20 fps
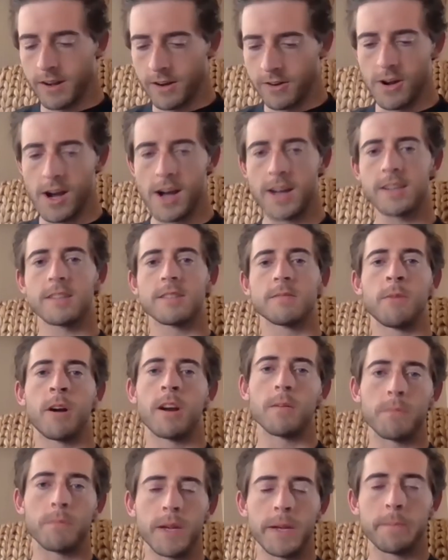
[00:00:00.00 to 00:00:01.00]
a lot of
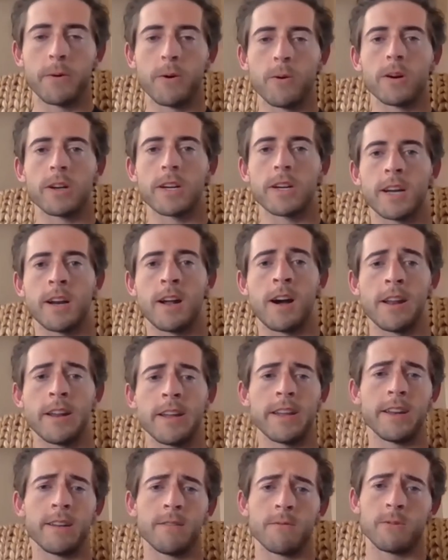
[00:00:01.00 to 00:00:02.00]
smart people working on
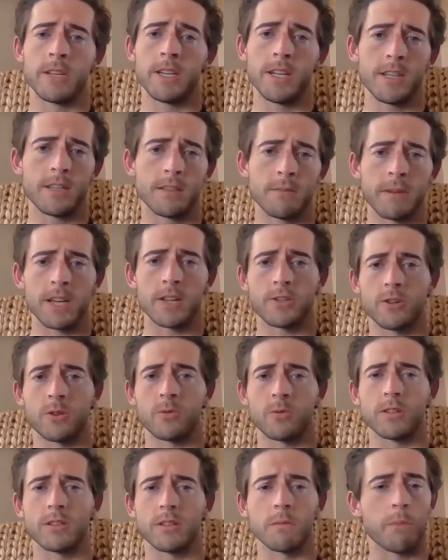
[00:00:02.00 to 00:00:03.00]
it. We need to make sure
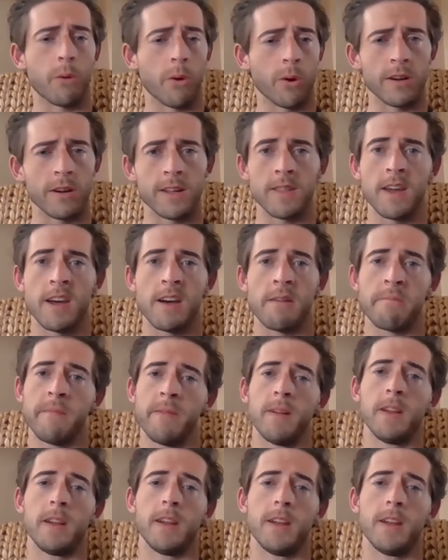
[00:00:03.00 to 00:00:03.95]
we're supporting them.